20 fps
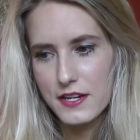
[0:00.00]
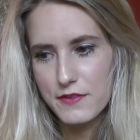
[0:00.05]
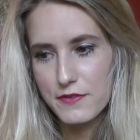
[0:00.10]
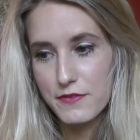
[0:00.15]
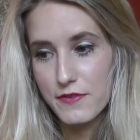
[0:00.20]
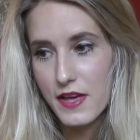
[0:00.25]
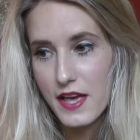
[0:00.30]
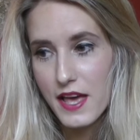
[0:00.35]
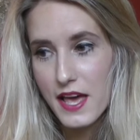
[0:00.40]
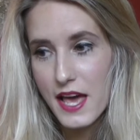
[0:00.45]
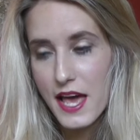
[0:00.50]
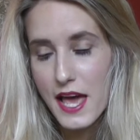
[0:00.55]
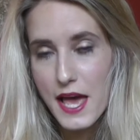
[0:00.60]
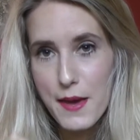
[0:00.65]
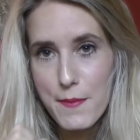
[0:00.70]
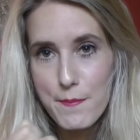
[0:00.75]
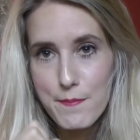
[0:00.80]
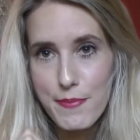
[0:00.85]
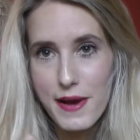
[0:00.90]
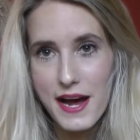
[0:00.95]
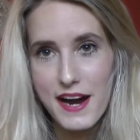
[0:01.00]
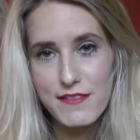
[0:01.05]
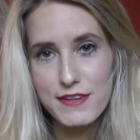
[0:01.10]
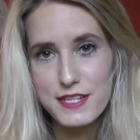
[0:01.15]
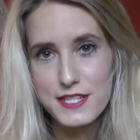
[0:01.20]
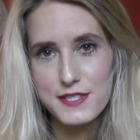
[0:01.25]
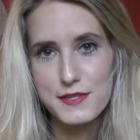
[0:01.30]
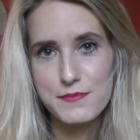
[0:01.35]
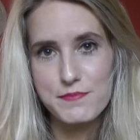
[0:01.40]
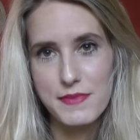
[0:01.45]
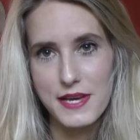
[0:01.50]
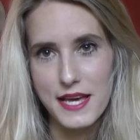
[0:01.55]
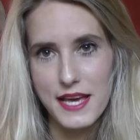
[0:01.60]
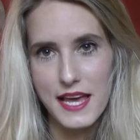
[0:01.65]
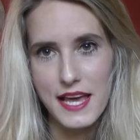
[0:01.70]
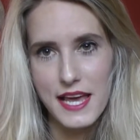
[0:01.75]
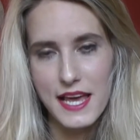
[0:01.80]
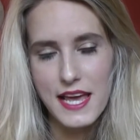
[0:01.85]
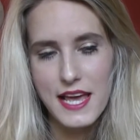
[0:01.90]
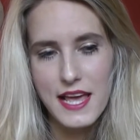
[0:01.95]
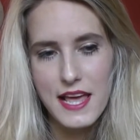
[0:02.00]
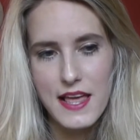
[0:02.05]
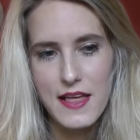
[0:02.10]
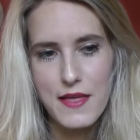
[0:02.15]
of embarrassed me,